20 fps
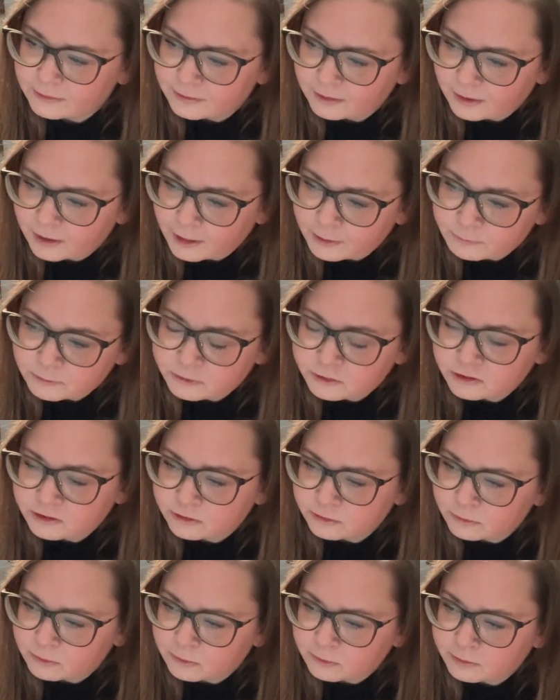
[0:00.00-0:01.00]
not
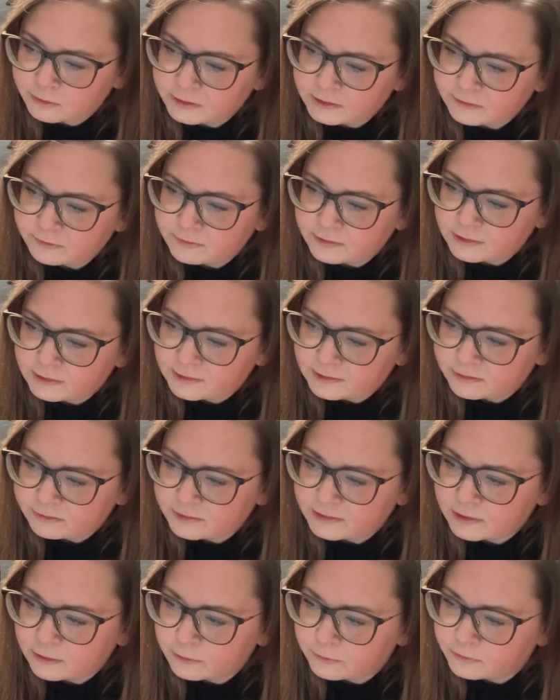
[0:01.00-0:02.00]
sure if Eerie
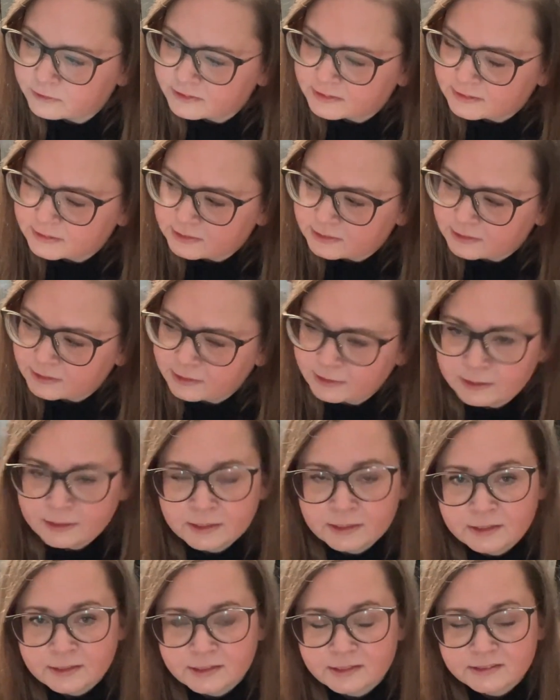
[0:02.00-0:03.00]
on Sea
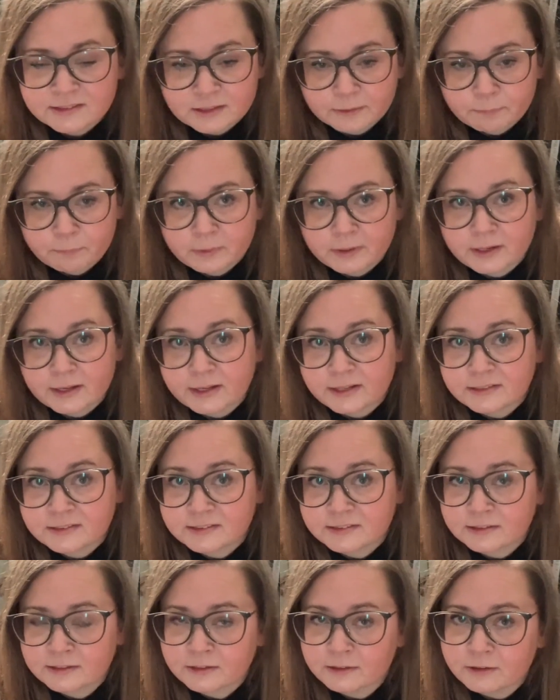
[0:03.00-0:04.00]
is a
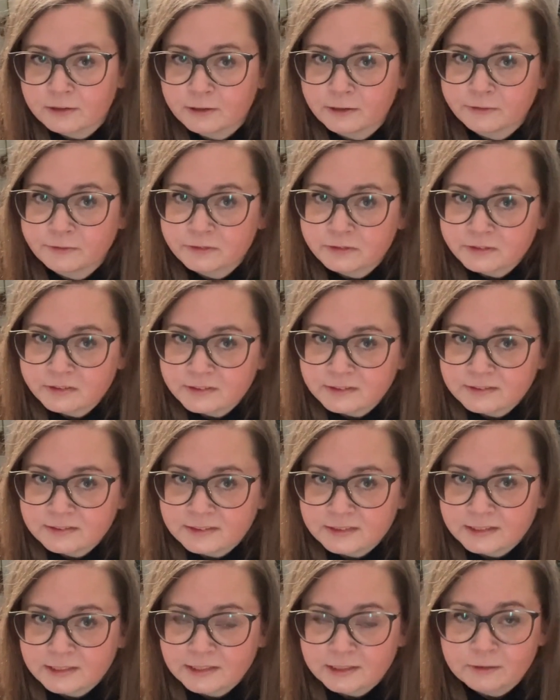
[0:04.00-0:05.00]
place under the
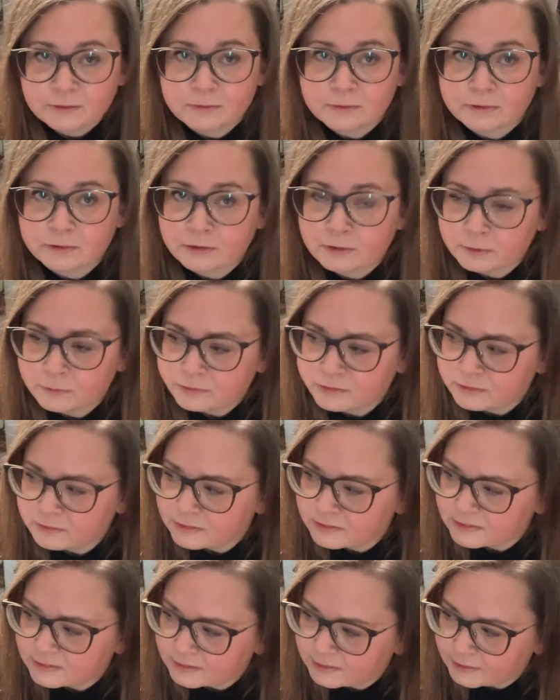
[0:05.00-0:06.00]
sea or close to the
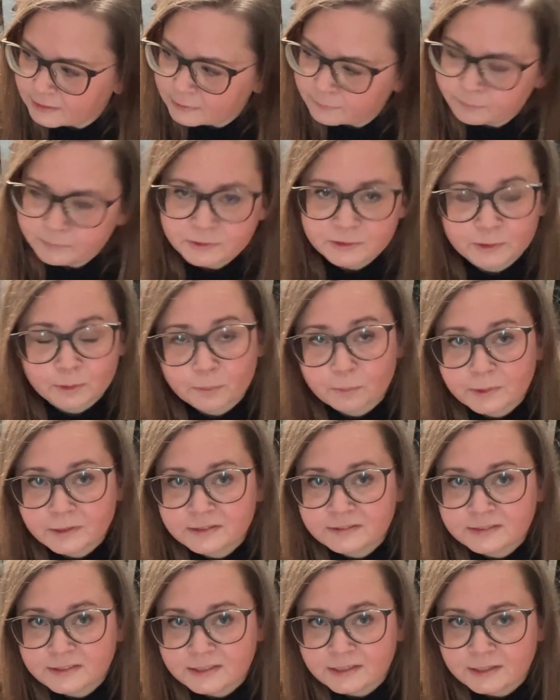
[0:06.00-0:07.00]
sea, so we'll
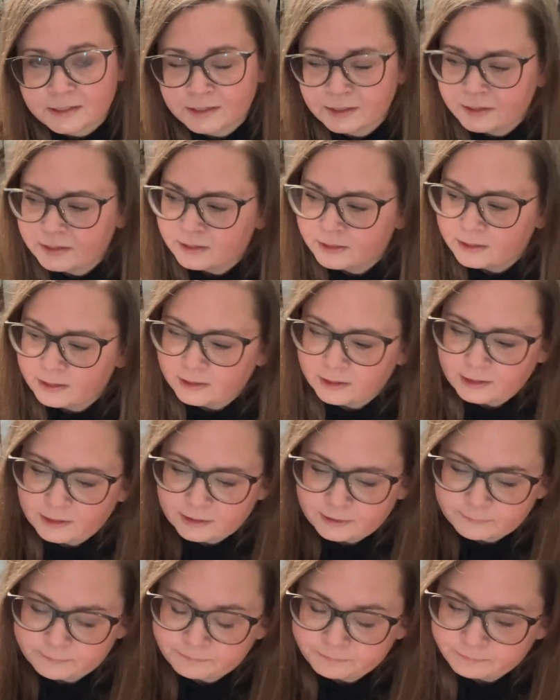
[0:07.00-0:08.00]
see.
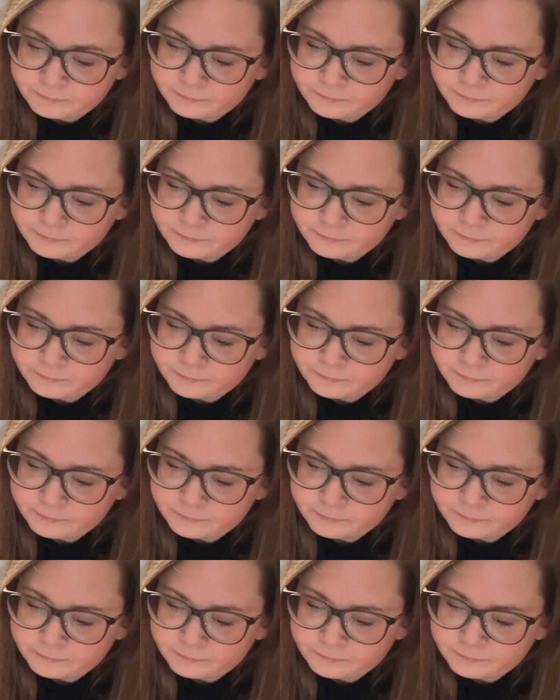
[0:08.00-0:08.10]
But